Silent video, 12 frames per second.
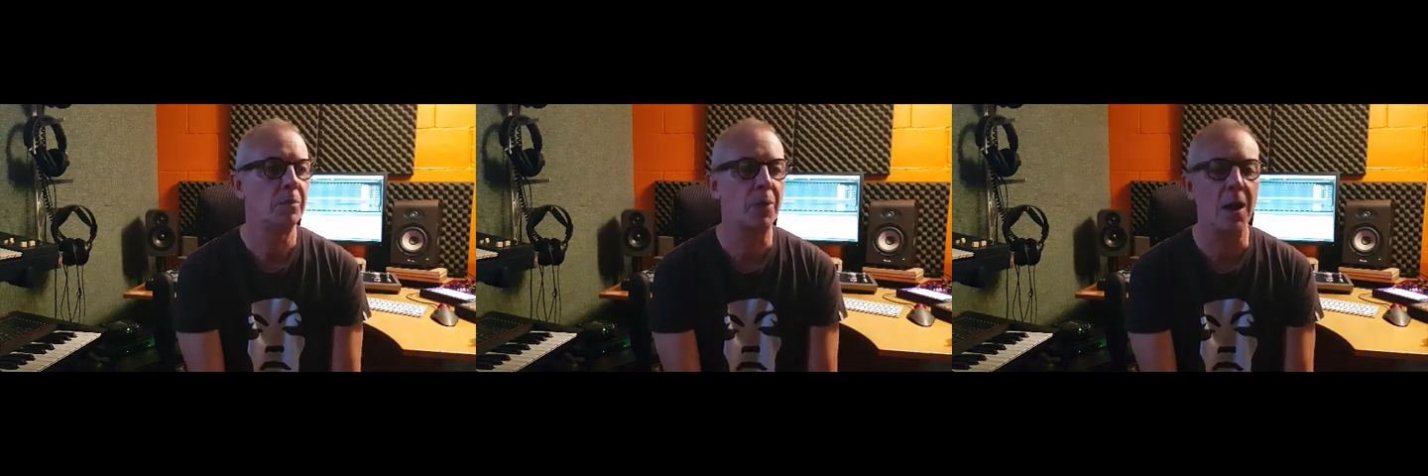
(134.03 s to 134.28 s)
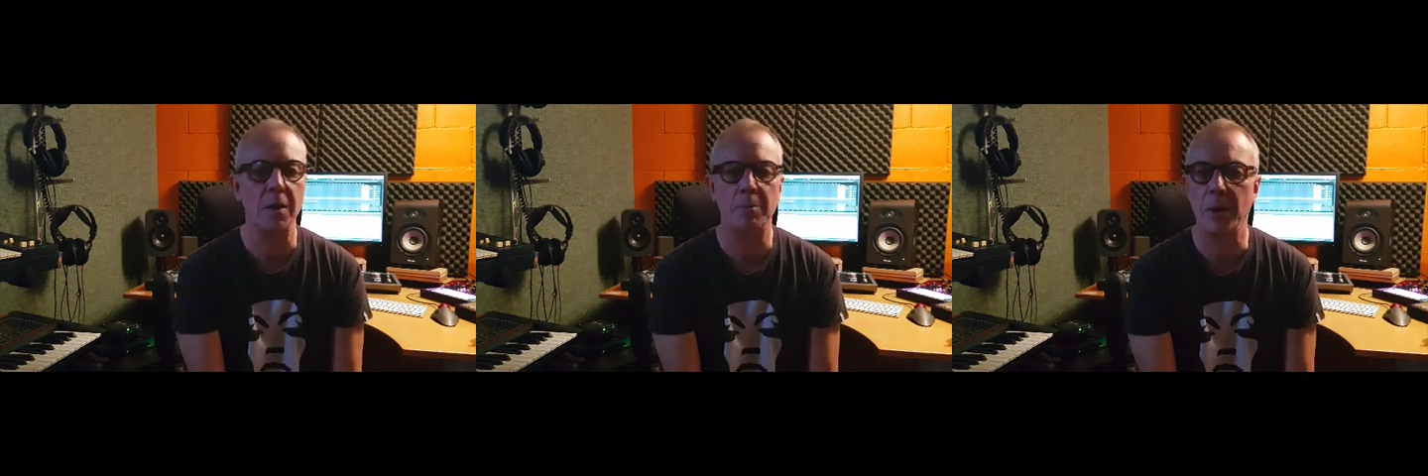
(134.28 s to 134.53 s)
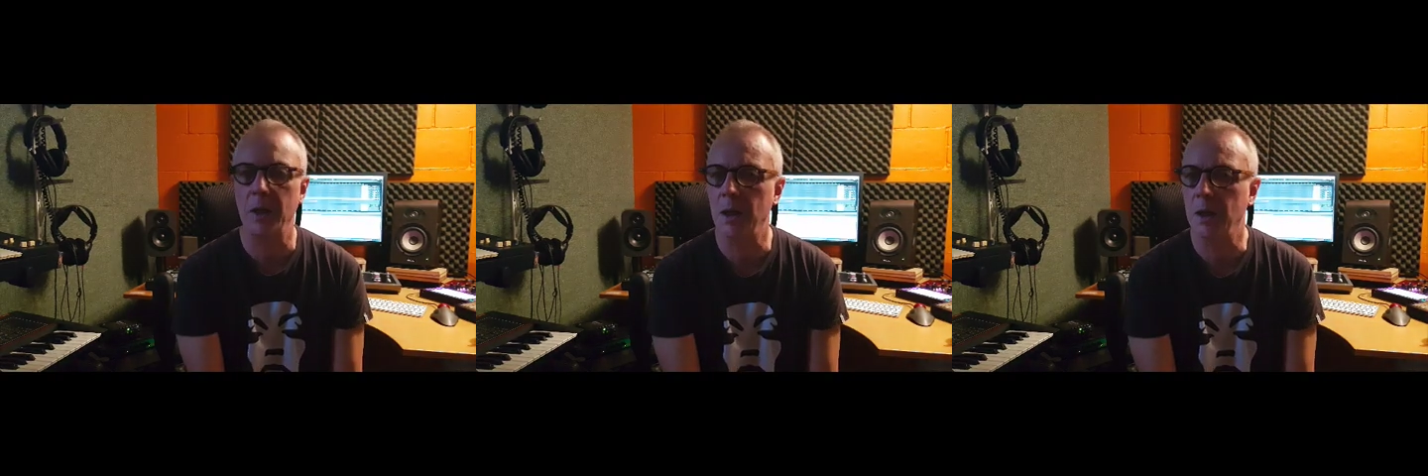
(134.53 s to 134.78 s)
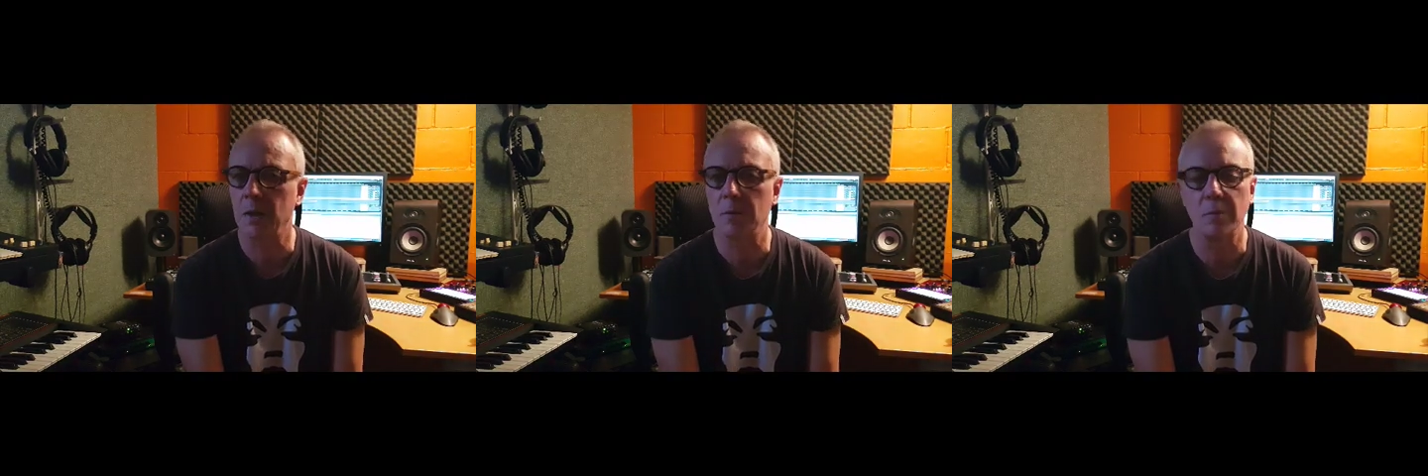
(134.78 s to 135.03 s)

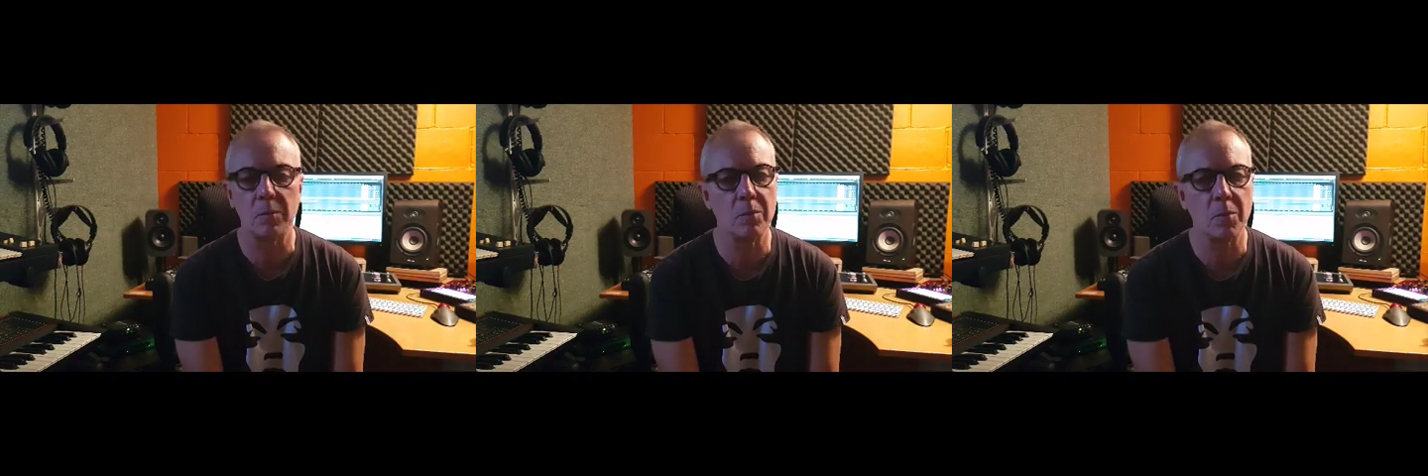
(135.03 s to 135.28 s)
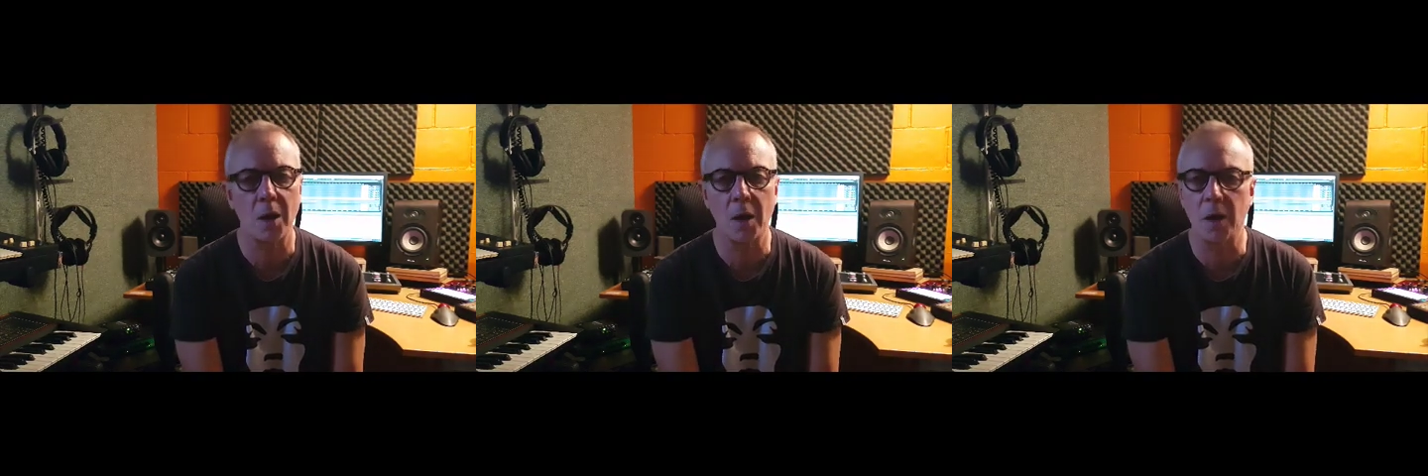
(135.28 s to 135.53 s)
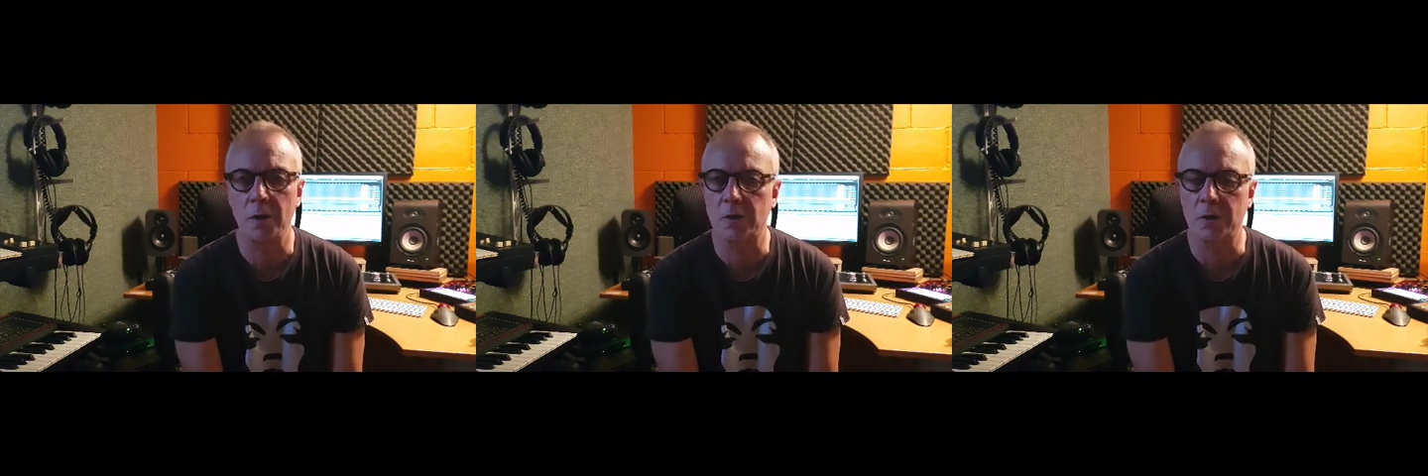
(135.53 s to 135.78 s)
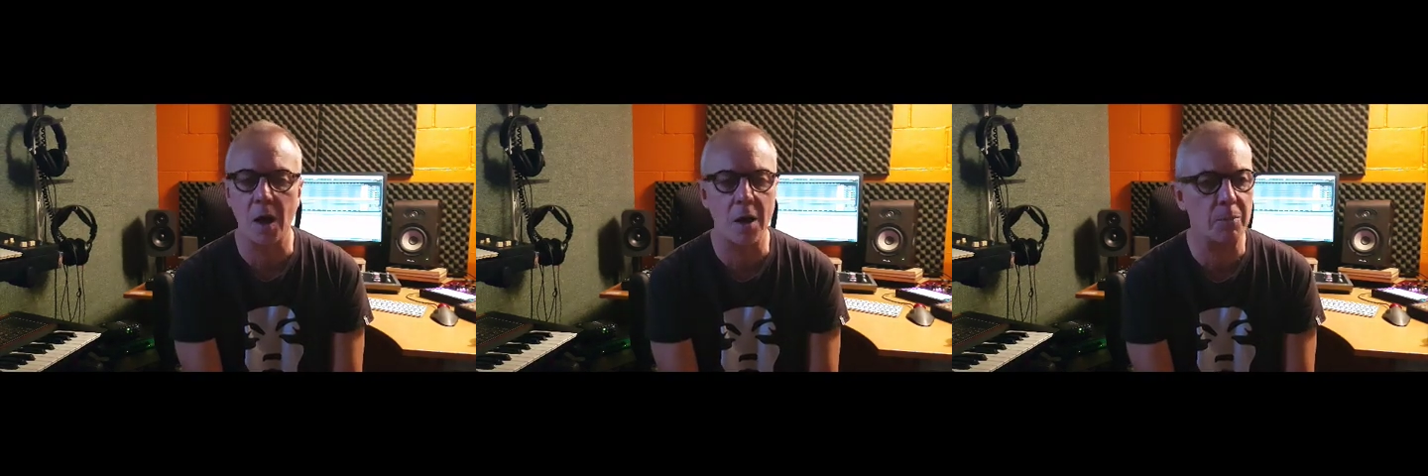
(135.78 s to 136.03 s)
breakbeat,
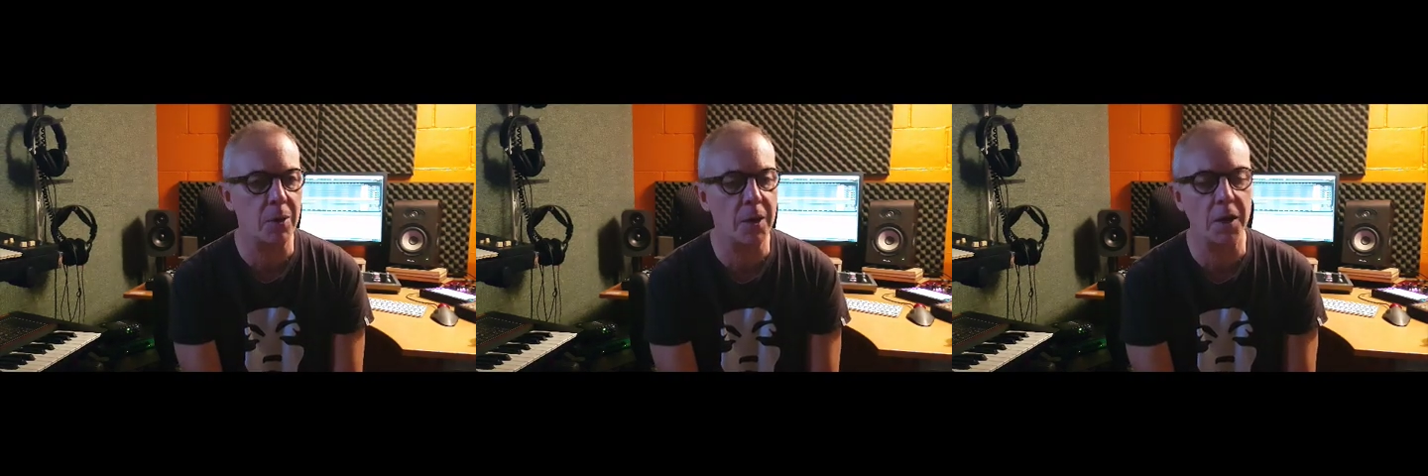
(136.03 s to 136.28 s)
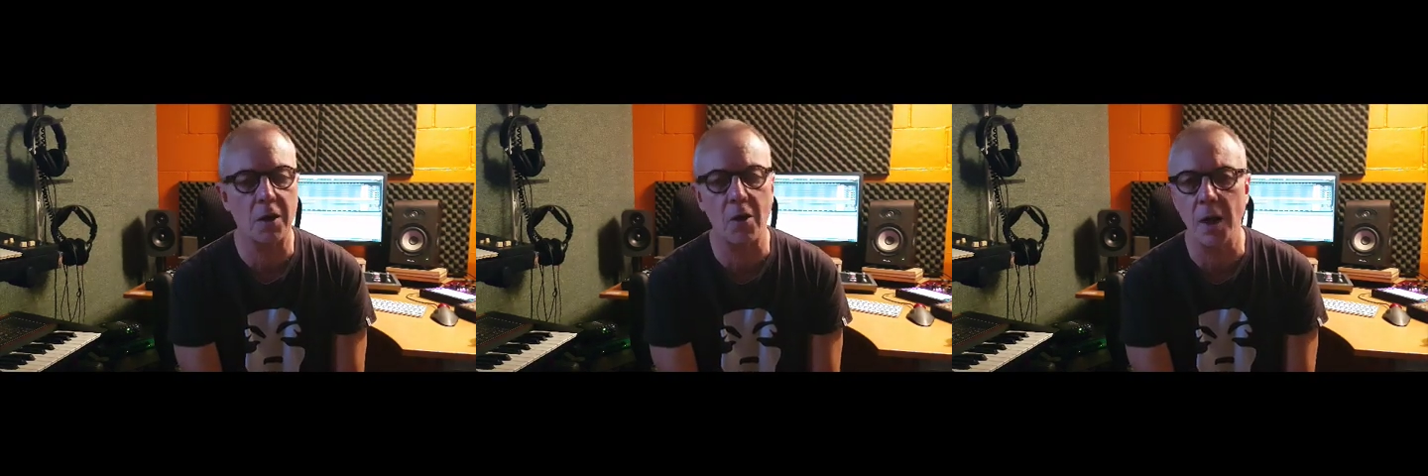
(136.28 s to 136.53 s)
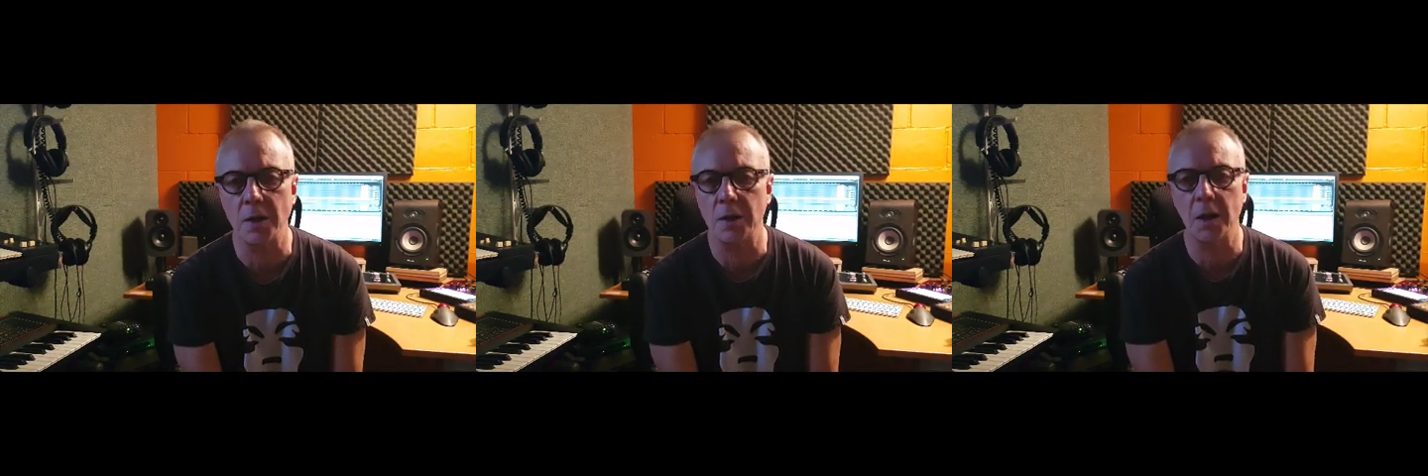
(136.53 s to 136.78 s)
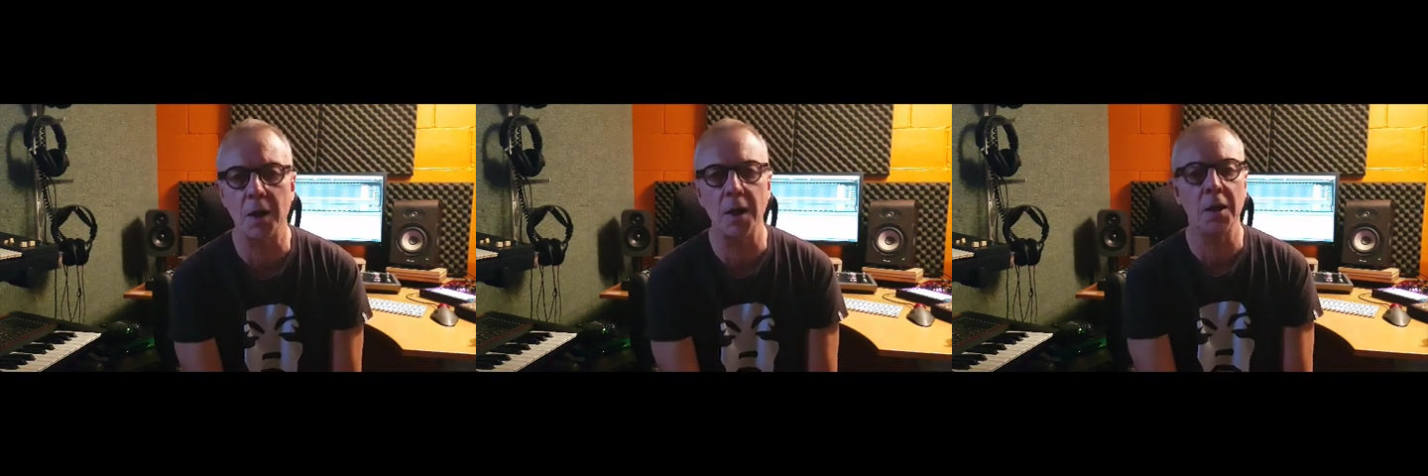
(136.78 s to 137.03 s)
sampling, crate
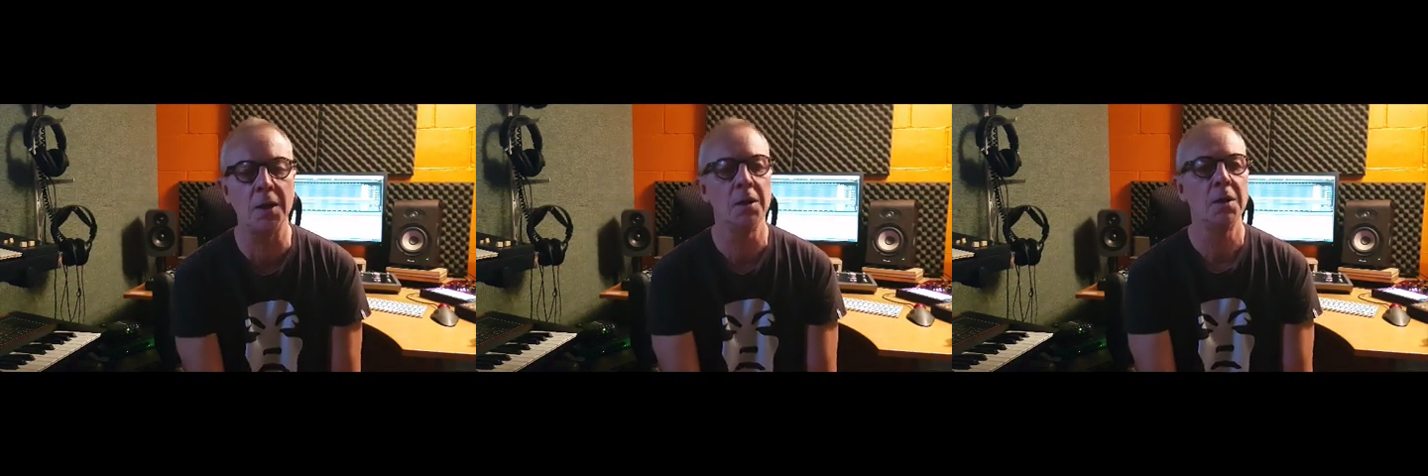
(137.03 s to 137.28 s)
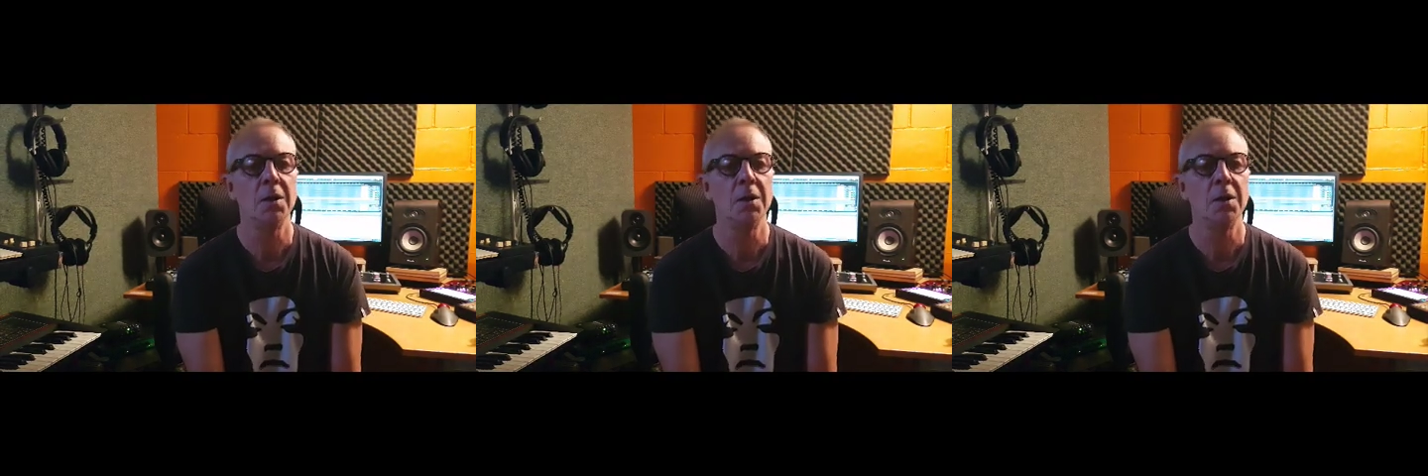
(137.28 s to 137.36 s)
digging.